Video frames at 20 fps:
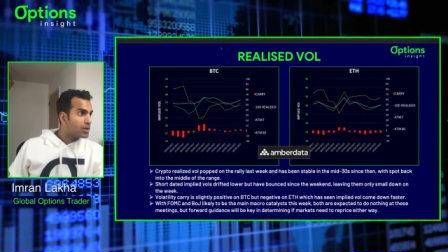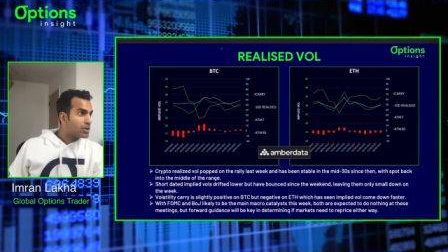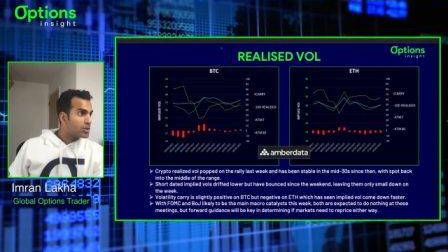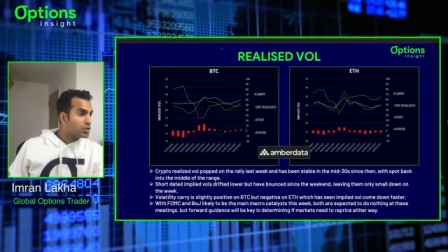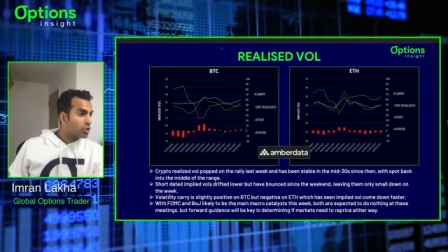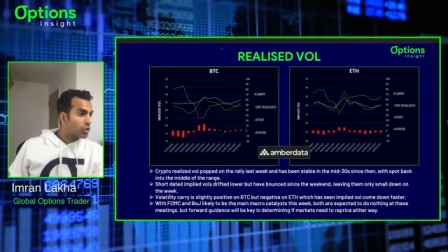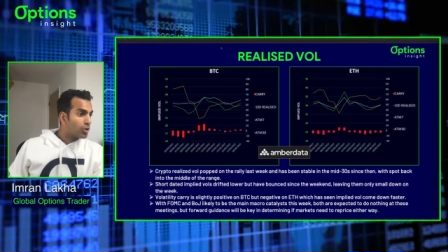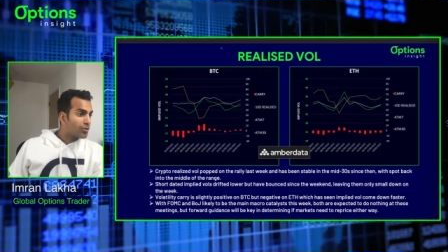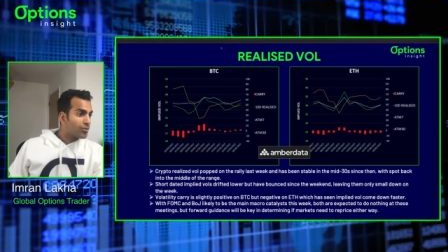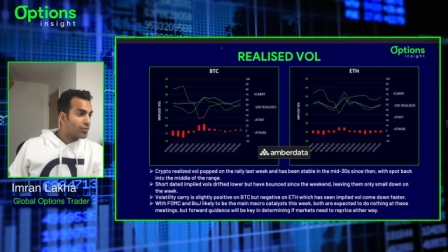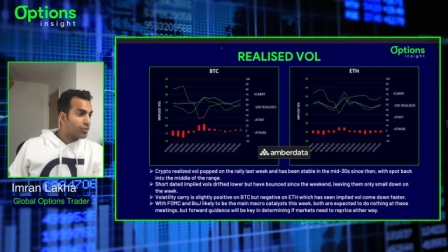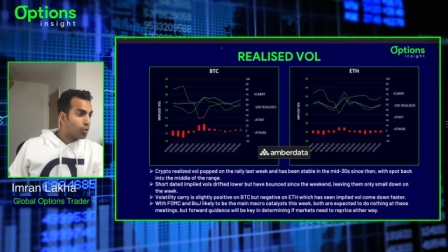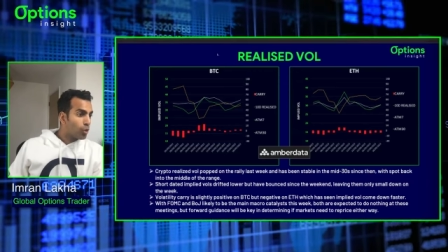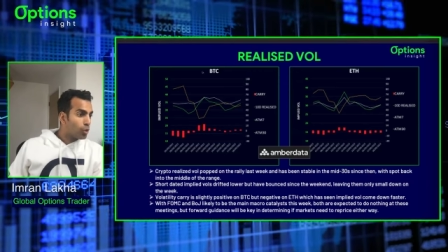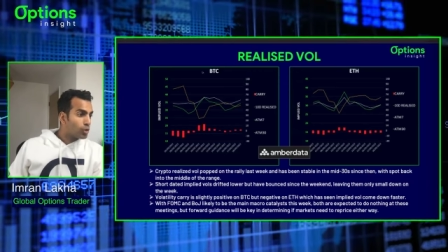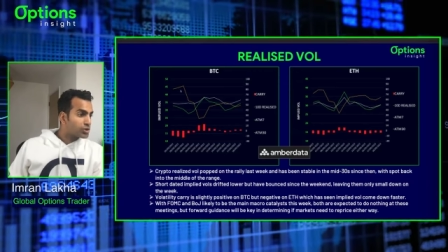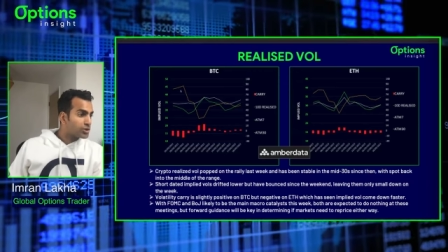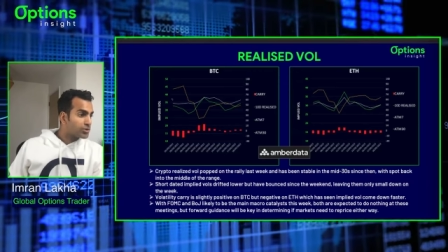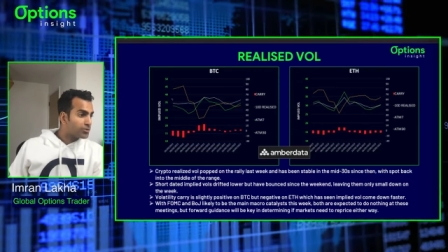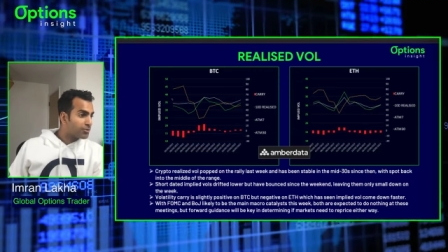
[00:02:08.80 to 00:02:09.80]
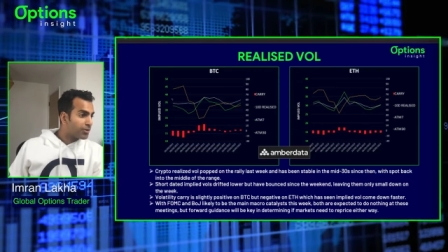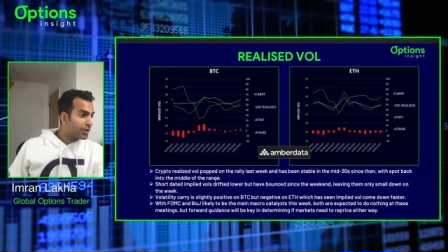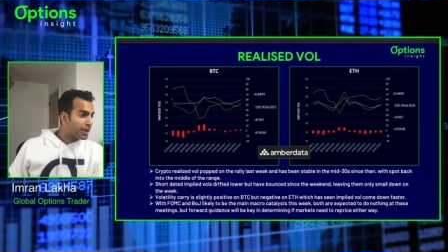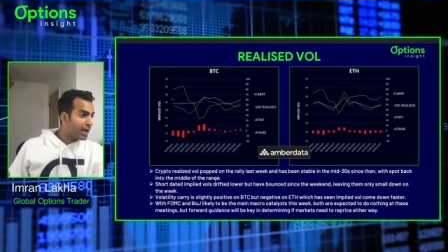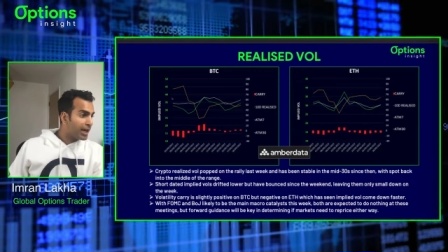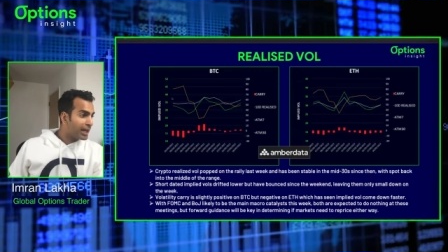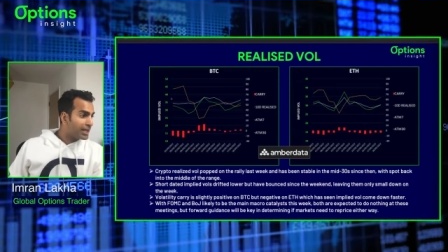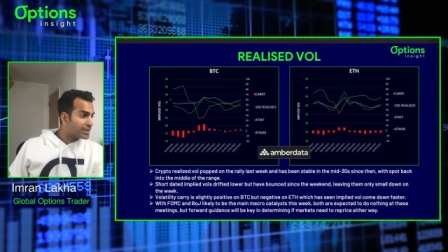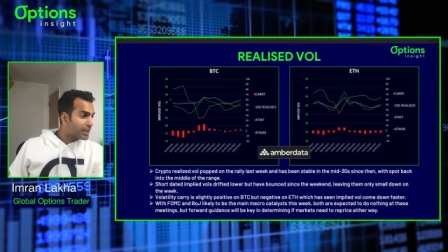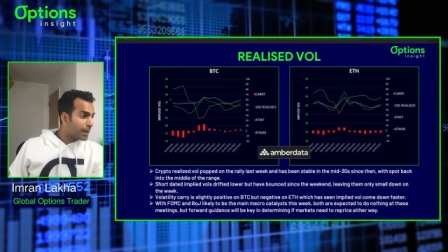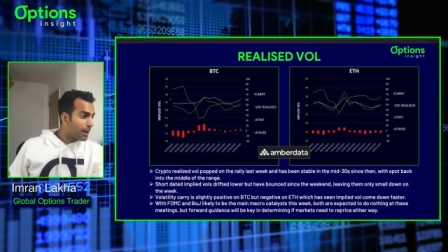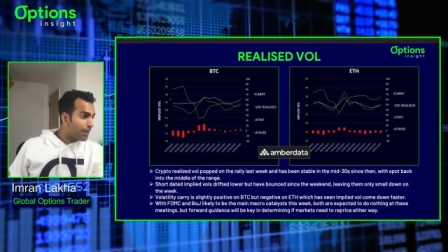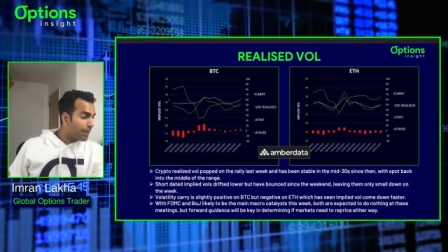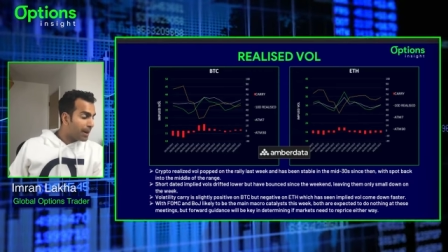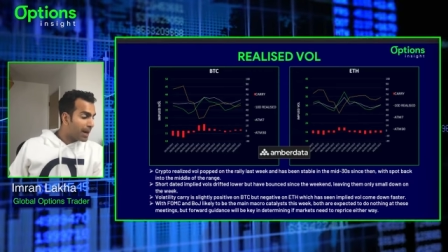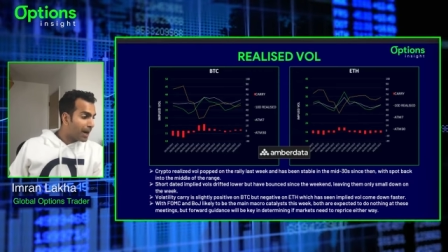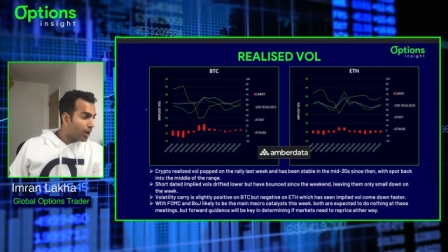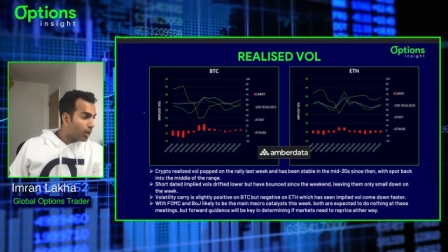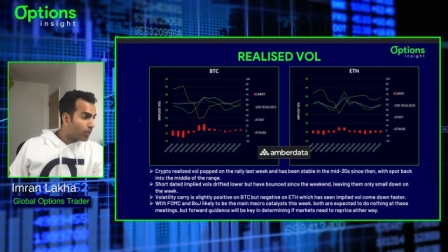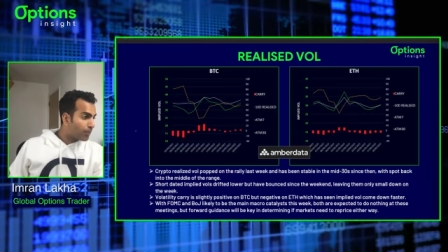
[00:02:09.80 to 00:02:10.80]
sort of thoughts and feelings
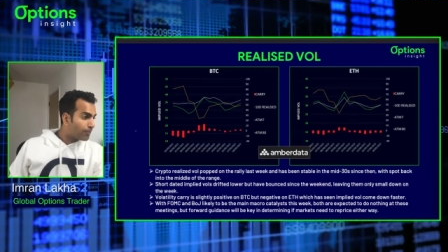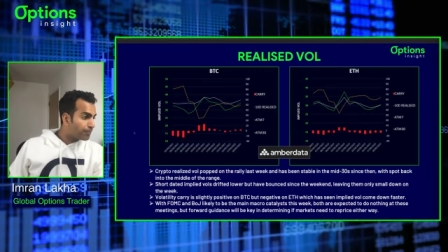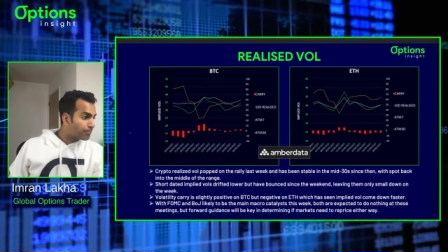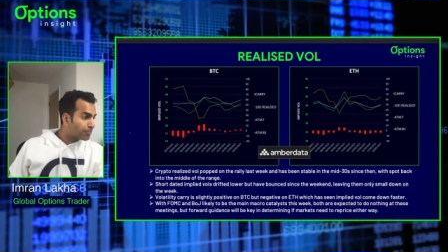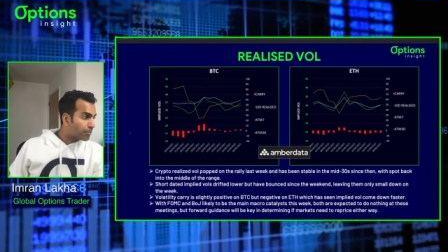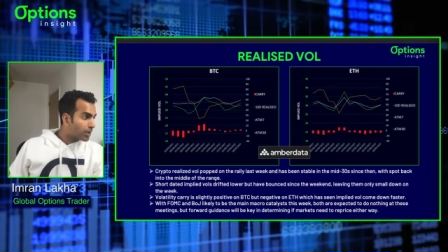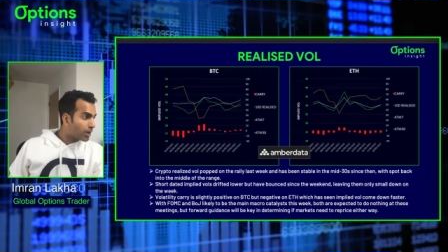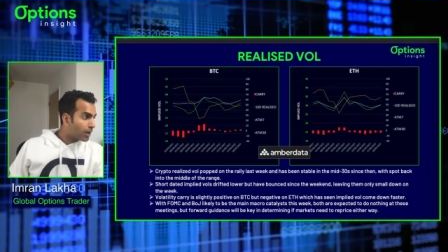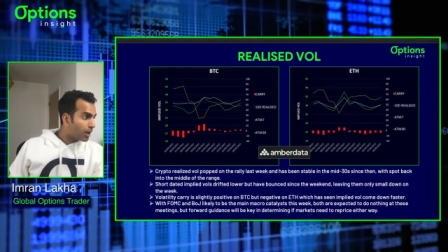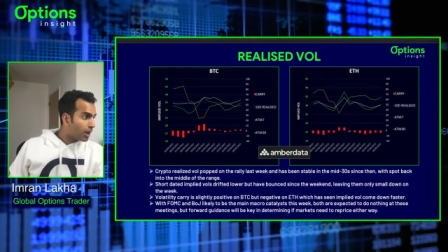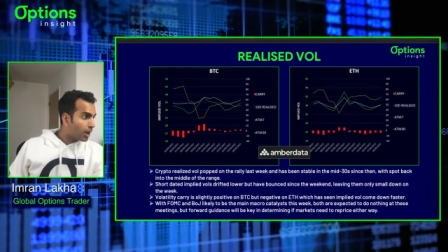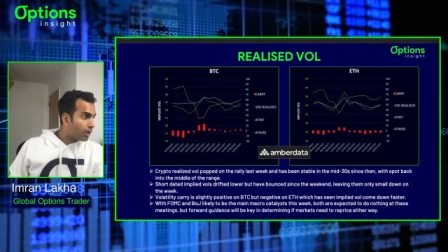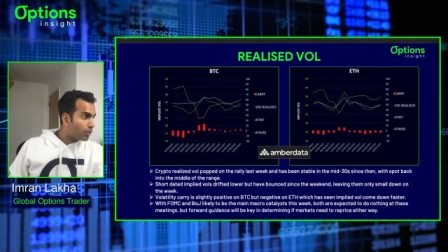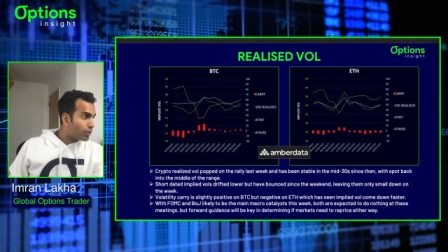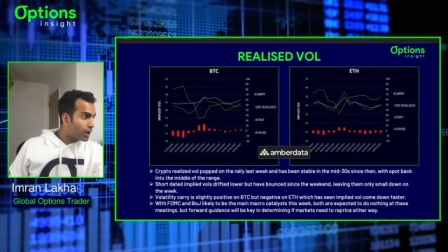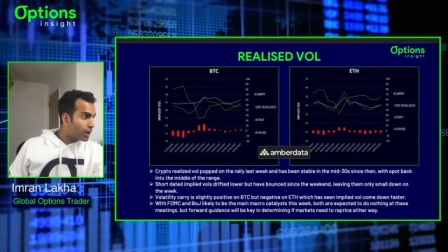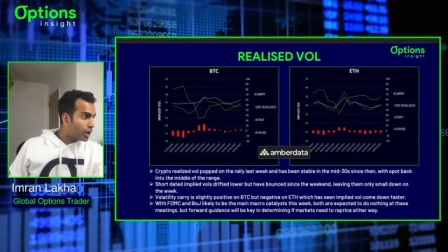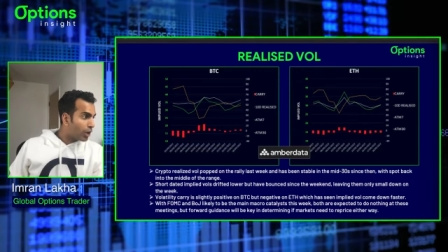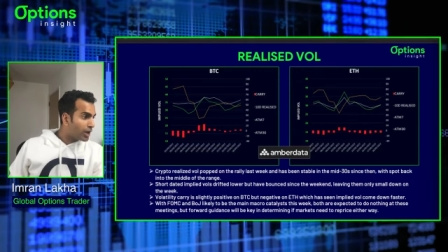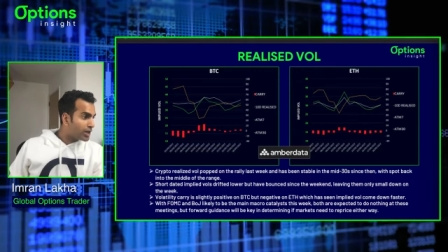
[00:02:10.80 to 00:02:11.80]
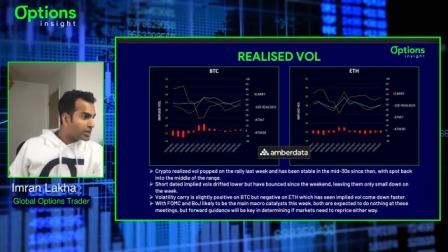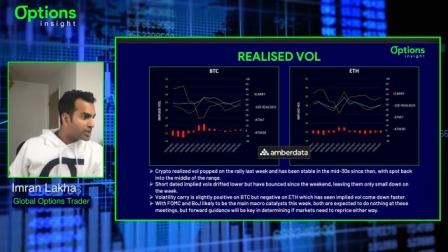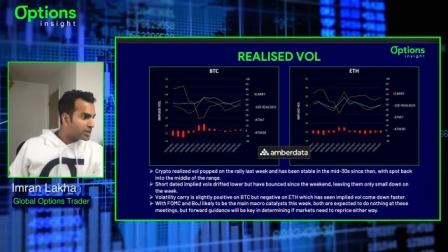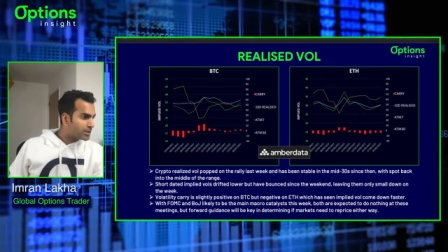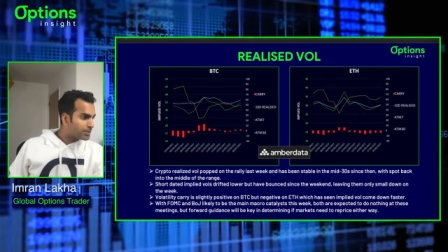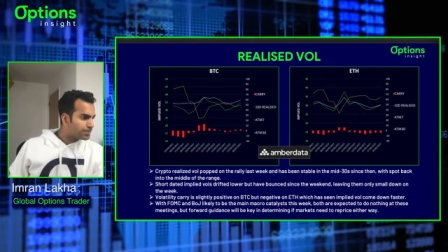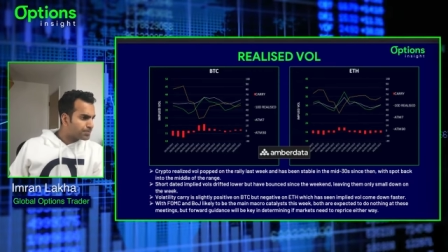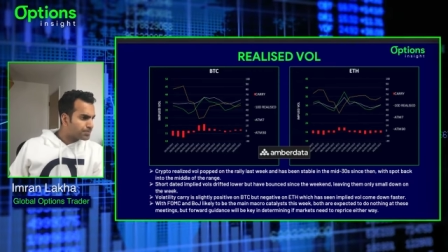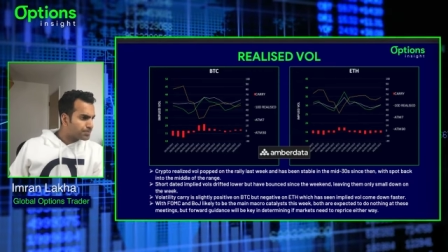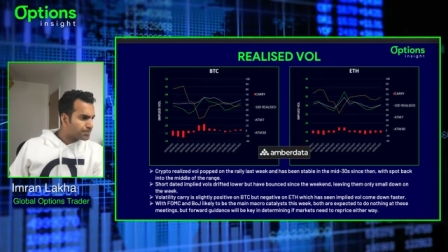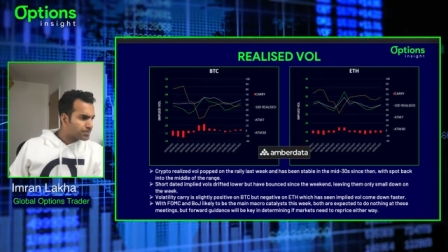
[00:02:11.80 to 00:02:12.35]
about uh, realized.